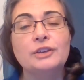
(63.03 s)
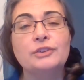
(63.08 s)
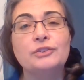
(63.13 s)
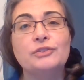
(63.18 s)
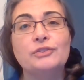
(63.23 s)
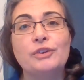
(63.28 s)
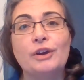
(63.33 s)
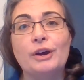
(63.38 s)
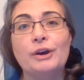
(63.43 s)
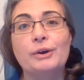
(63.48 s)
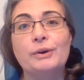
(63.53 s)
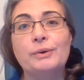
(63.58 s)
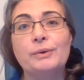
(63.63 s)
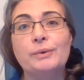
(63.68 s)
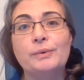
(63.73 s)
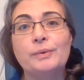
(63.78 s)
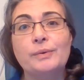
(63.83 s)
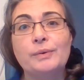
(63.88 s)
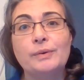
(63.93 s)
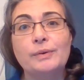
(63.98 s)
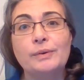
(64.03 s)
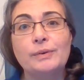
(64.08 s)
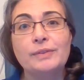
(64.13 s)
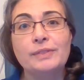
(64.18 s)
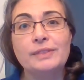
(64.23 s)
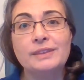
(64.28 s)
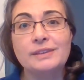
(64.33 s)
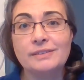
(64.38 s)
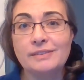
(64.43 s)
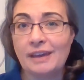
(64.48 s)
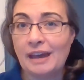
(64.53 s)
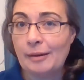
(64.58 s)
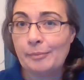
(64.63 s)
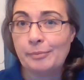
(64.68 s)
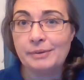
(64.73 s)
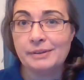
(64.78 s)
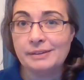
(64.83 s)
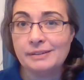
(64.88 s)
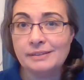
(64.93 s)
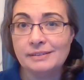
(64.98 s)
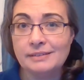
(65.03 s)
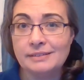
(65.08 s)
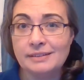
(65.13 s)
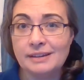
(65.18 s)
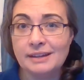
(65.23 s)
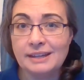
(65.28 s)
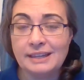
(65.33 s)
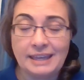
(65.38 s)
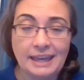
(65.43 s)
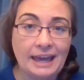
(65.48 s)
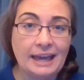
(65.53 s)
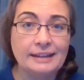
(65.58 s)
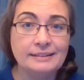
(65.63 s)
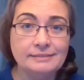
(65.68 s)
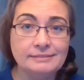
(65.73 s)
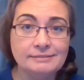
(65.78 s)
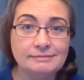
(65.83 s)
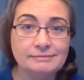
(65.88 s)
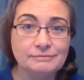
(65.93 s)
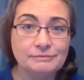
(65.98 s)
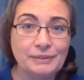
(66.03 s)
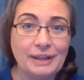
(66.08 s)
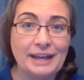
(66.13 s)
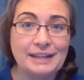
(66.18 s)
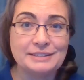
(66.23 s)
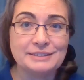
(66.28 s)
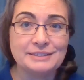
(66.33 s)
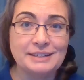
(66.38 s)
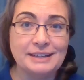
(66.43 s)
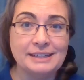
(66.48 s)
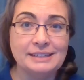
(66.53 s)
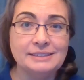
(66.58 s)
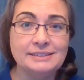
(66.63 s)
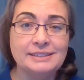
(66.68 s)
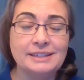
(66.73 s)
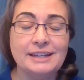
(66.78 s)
So this happened again last night,